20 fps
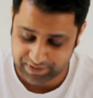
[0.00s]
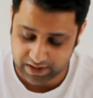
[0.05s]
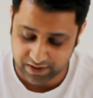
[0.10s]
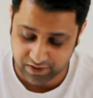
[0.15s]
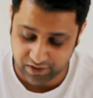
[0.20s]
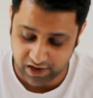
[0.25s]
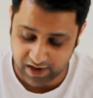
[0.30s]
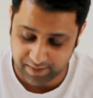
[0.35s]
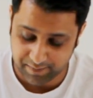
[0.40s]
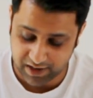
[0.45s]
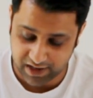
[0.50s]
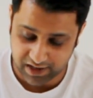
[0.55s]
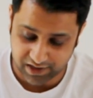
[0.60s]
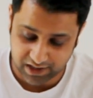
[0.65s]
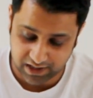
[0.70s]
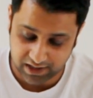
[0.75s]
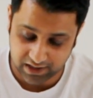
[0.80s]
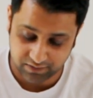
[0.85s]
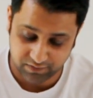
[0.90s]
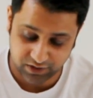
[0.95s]
gray
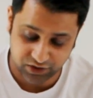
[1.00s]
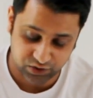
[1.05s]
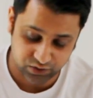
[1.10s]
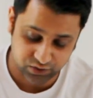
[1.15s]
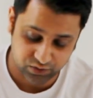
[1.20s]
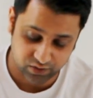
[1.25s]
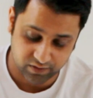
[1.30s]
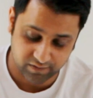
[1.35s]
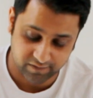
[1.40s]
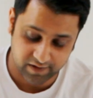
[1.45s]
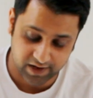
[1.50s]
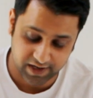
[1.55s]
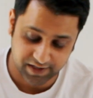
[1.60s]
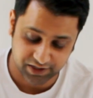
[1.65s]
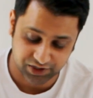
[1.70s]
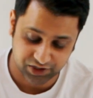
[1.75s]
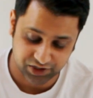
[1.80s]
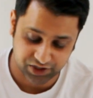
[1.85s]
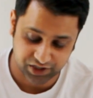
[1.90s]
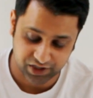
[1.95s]
marking, which you don't find
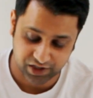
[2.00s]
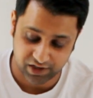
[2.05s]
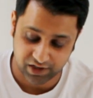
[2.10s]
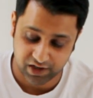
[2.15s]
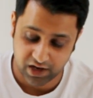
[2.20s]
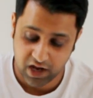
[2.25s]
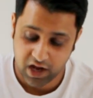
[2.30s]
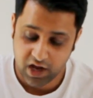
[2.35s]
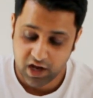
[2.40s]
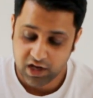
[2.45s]
it here.